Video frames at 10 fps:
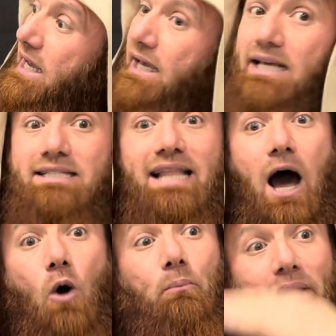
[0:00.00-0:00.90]
he's
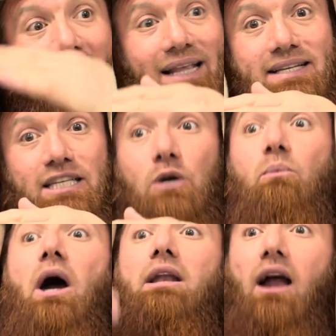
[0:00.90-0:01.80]
now practicing
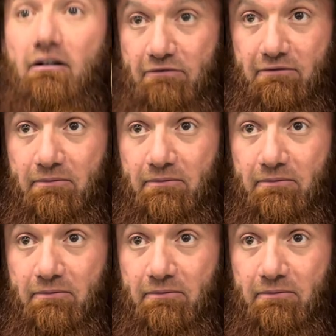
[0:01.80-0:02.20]
by love.